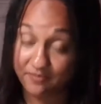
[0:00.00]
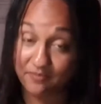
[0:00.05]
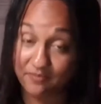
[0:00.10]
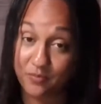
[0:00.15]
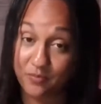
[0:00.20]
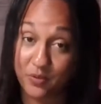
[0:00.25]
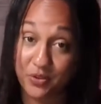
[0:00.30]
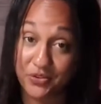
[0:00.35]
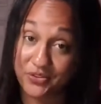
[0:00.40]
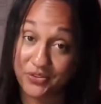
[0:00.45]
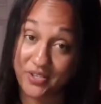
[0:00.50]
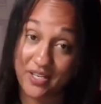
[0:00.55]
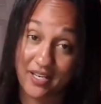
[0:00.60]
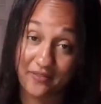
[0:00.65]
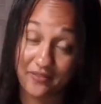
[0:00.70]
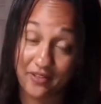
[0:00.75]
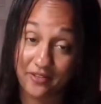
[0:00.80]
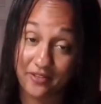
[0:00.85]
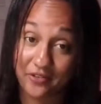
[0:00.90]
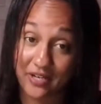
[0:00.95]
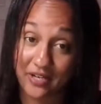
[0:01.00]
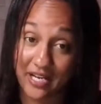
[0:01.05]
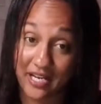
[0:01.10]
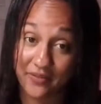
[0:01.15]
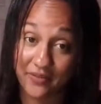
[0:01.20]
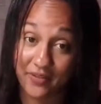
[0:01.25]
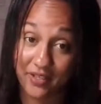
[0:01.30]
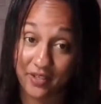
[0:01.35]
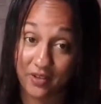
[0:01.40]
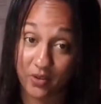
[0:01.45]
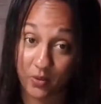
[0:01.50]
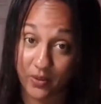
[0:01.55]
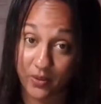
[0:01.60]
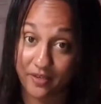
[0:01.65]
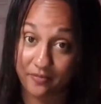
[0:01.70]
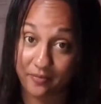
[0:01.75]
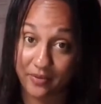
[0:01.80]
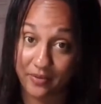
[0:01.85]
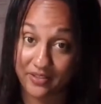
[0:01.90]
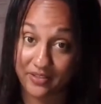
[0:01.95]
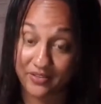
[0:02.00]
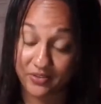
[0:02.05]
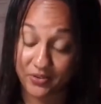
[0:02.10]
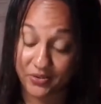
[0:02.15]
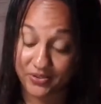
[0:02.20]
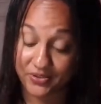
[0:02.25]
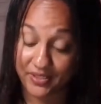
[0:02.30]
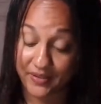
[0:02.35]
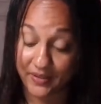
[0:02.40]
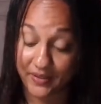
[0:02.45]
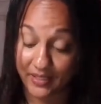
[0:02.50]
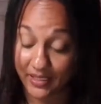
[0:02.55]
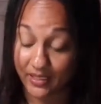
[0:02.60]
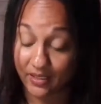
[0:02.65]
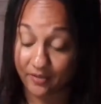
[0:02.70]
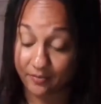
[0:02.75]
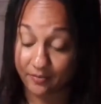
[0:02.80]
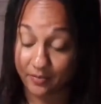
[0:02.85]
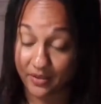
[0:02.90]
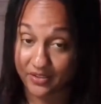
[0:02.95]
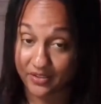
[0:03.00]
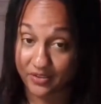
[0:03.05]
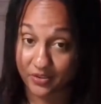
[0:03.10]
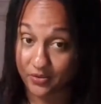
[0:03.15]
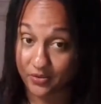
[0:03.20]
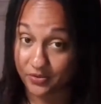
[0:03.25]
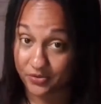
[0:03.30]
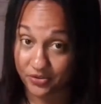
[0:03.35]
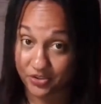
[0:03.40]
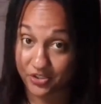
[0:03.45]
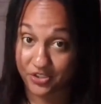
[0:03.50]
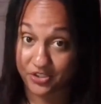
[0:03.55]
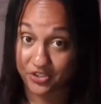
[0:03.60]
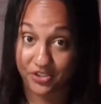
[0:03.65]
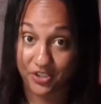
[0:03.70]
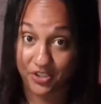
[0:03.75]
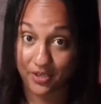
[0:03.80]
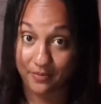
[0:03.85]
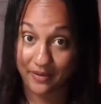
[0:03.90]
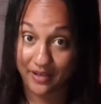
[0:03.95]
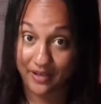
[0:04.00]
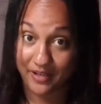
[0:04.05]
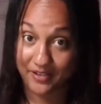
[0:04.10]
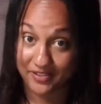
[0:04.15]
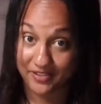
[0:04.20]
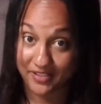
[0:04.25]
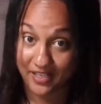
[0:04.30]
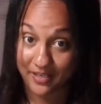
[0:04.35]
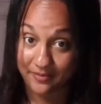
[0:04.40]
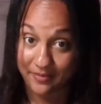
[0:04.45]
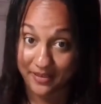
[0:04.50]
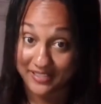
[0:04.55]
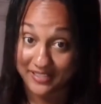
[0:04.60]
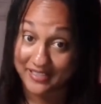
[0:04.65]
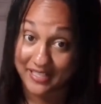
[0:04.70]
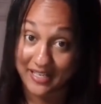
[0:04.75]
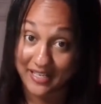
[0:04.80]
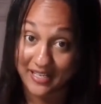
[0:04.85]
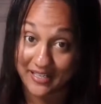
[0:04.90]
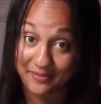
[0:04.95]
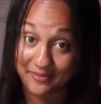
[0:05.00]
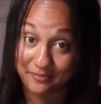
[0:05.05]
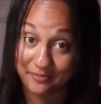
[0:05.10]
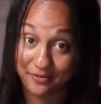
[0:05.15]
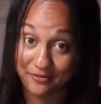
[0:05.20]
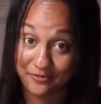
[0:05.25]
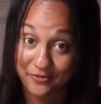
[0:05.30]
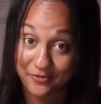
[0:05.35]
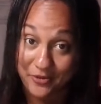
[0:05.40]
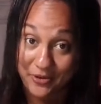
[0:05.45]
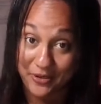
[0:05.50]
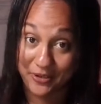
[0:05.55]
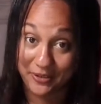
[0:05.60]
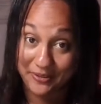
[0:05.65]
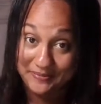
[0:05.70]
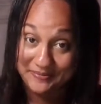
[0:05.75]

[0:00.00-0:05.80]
will say I've never had the Queen of Pentacles and the King of Pentacles just jump out side by side before.